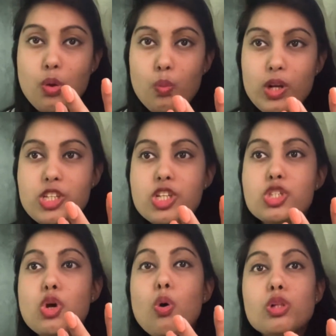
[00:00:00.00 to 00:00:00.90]
which
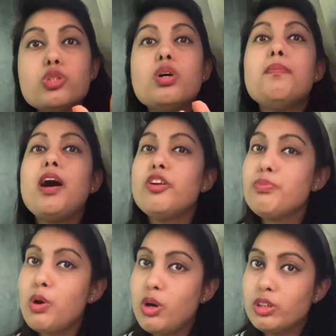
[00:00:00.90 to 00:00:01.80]
is also a part
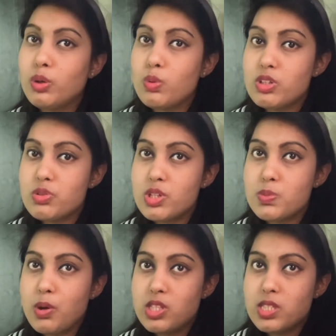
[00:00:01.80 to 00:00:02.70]
of product owner's
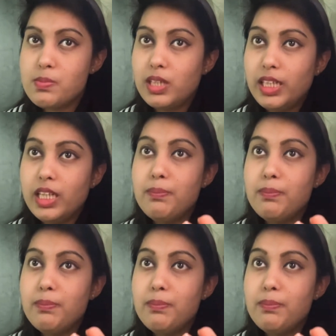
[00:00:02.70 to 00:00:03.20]
responsibility.